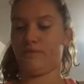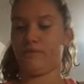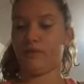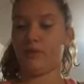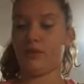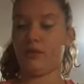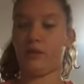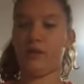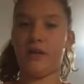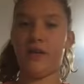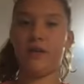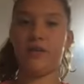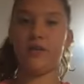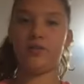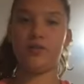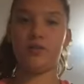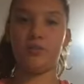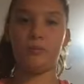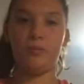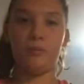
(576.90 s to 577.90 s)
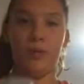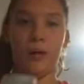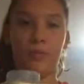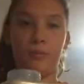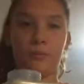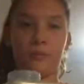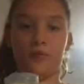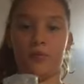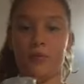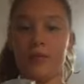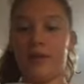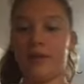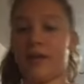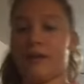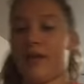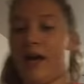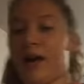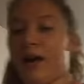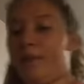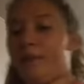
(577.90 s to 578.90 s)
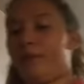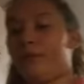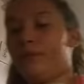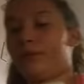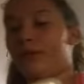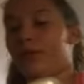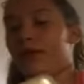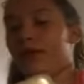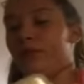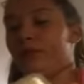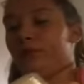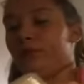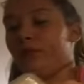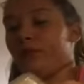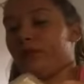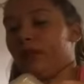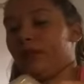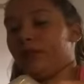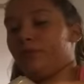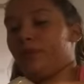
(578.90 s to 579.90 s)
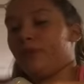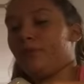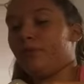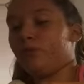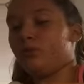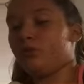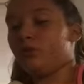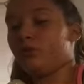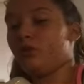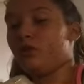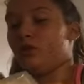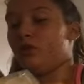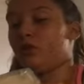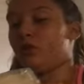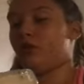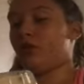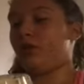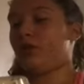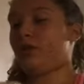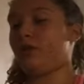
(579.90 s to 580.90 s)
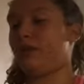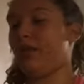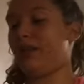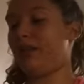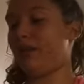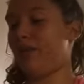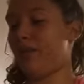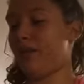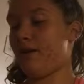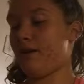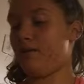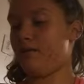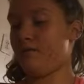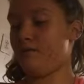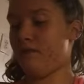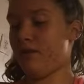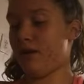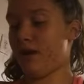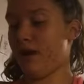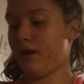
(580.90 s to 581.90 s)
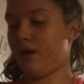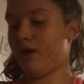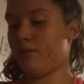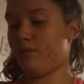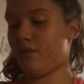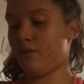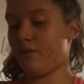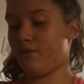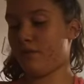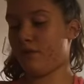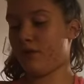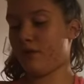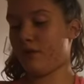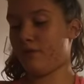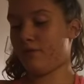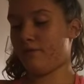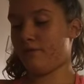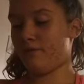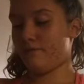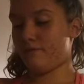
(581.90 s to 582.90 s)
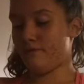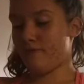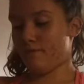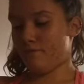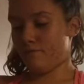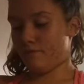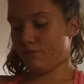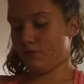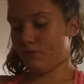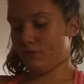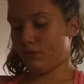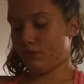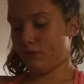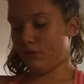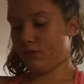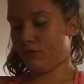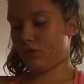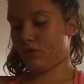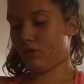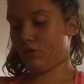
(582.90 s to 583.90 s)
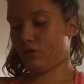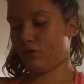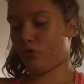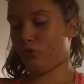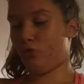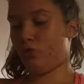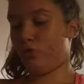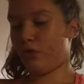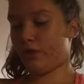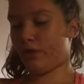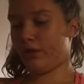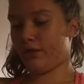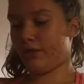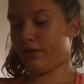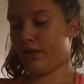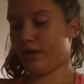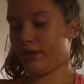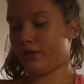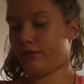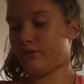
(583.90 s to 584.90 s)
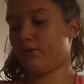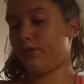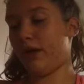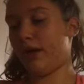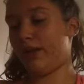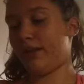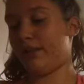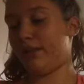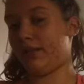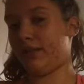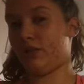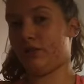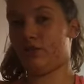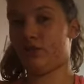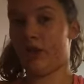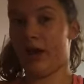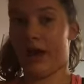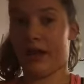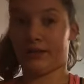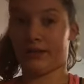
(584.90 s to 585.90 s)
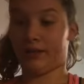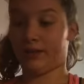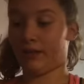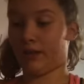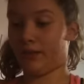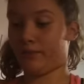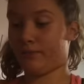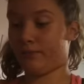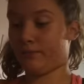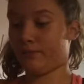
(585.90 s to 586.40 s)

So now there's bubbles forming at the top, and we don't like bubbles. So I just take them out and keep on filling until the water is the iced tea is at the top.